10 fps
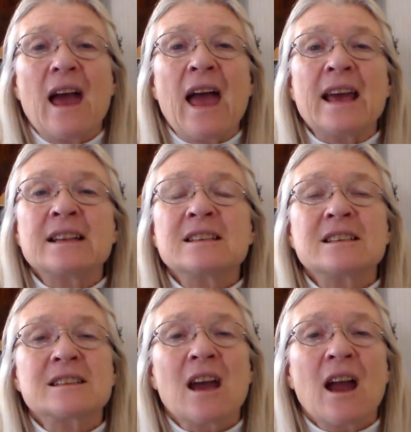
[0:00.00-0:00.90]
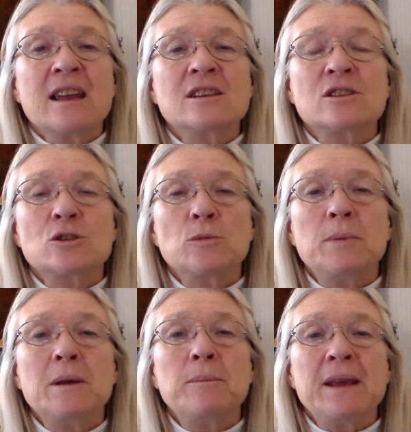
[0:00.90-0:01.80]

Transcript: and decides to be